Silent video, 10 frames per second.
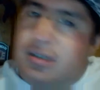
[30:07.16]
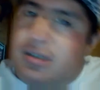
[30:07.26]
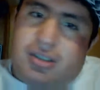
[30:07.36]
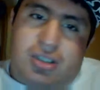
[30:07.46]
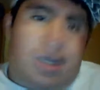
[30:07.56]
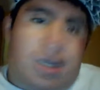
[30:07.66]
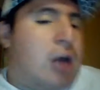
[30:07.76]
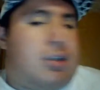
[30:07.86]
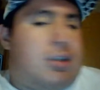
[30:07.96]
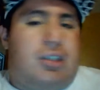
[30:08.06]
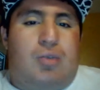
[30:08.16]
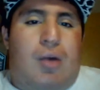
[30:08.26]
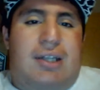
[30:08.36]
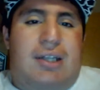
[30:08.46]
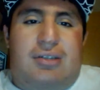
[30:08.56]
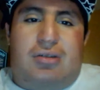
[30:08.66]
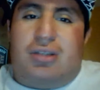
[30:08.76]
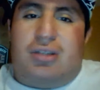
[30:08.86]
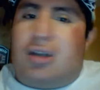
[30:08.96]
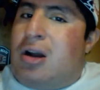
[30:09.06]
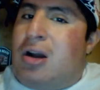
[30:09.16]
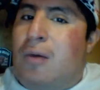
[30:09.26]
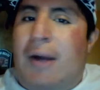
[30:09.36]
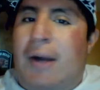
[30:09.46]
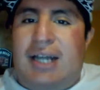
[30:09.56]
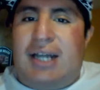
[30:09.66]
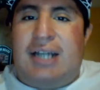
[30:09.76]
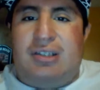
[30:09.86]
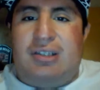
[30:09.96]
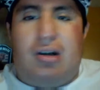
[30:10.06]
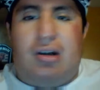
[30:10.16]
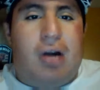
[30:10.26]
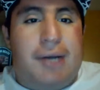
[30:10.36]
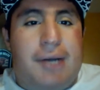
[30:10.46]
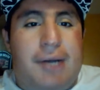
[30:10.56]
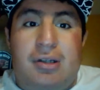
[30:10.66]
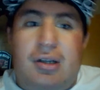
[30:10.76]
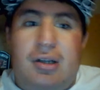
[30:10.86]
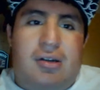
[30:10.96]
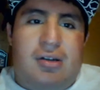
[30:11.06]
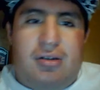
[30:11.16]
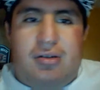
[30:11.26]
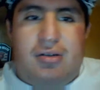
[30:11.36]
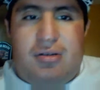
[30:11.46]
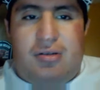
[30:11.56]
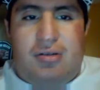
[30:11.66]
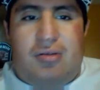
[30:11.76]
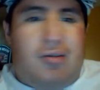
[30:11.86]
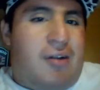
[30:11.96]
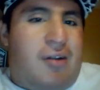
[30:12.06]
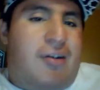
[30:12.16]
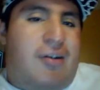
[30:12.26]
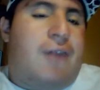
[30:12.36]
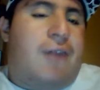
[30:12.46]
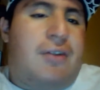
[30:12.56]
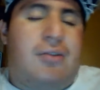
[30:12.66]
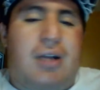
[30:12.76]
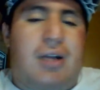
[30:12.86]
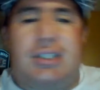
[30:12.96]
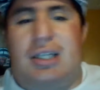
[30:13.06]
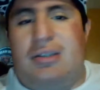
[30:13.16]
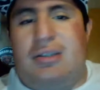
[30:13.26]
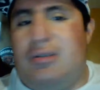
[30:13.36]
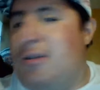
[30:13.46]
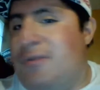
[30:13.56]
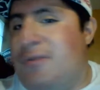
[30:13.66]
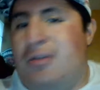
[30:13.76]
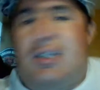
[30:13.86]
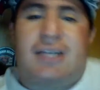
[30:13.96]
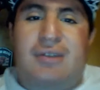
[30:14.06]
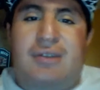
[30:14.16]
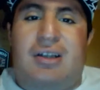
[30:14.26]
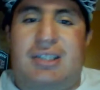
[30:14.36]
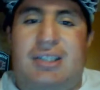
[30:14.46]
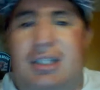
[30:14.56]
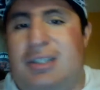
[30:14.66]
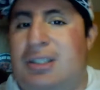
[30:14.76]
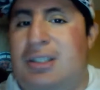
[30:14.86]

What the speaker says: Chicago White Sox. Chicago Cubs. If you're a Cubs fan, you're kind of stinks. You're a Sox fan, you get stinks.